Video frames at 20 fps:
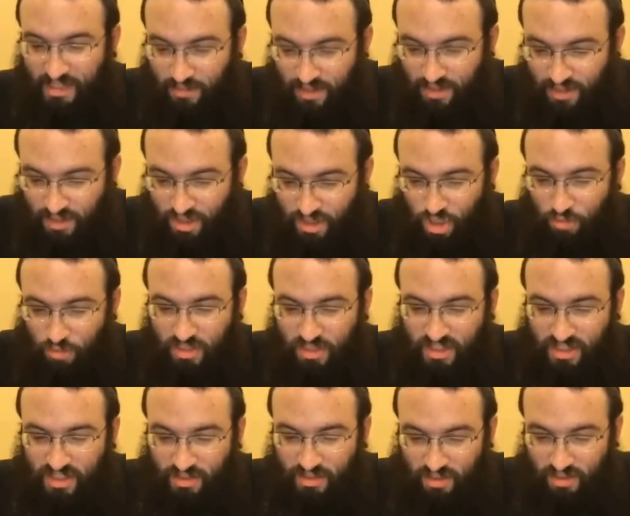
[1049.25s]
Nimtza
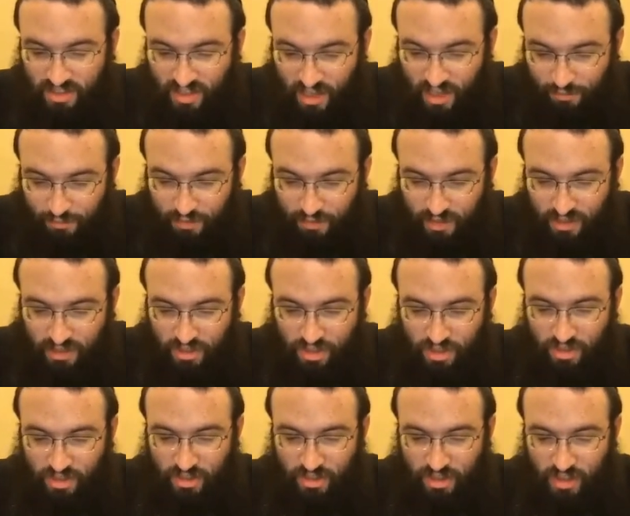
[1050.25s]
shumasiris
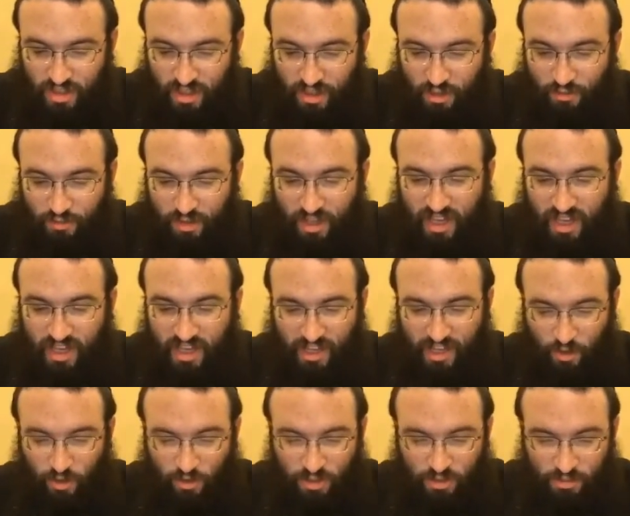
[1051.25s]
nefesh,
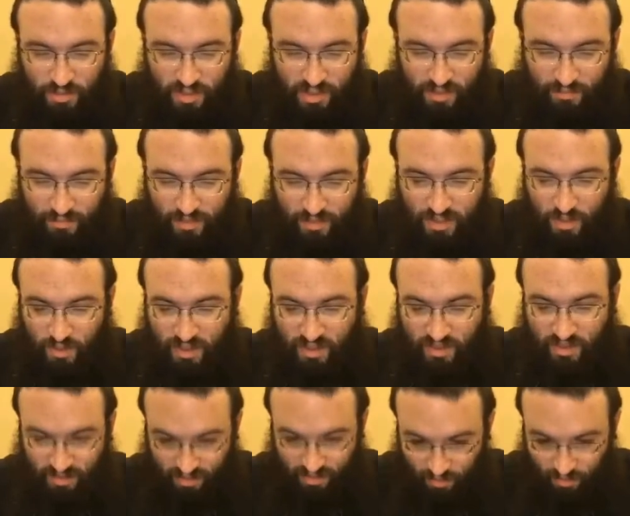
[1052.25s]
so
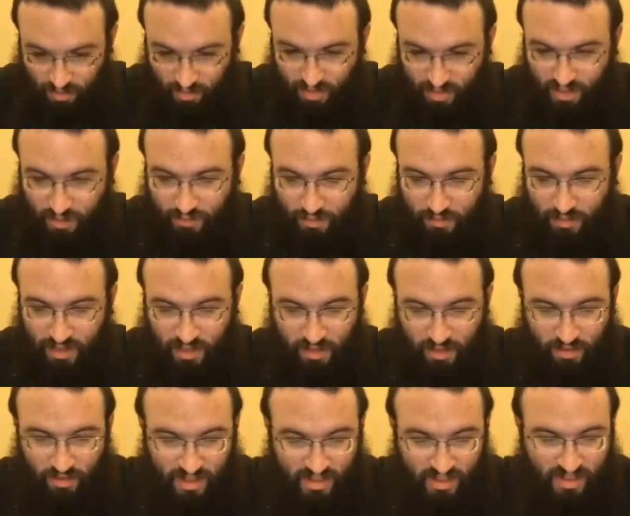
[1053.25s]
it's so you see from
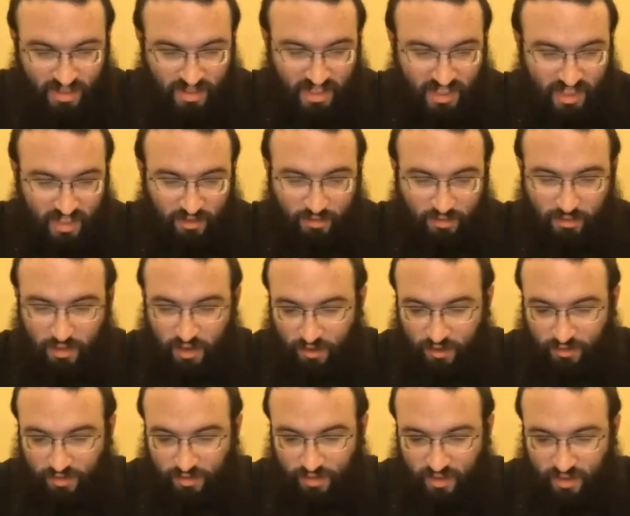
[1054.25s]
here, this is the inyan
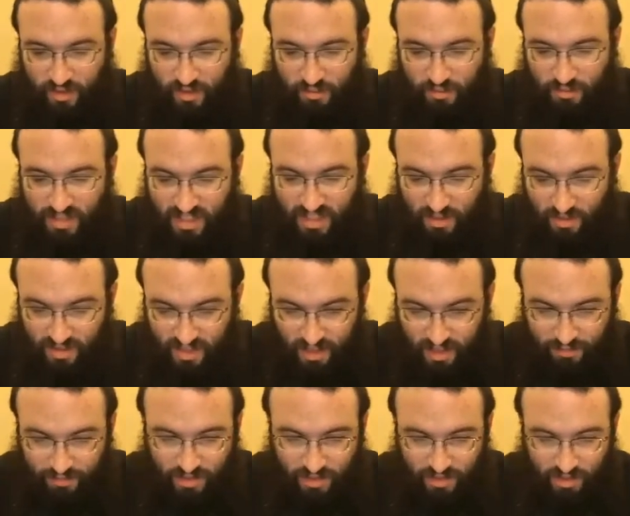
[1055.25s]
of, of Mesiris
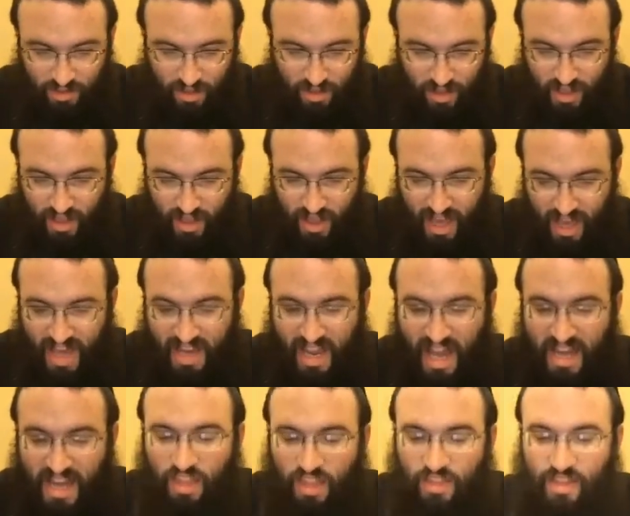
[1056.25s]
Nefesh,
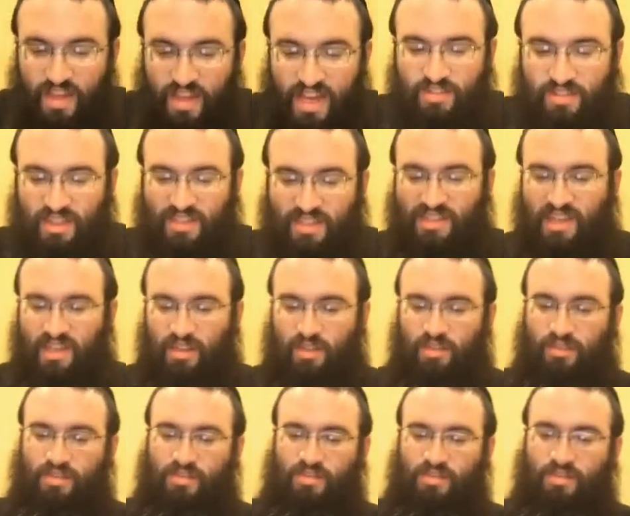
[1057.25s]
and anything else that's
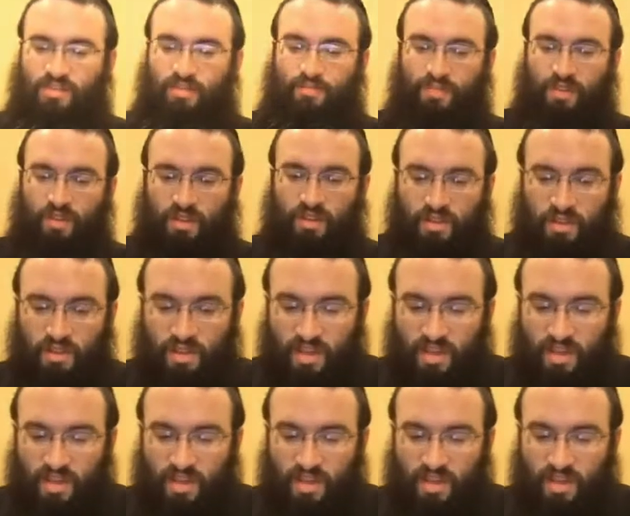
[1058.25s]
like this.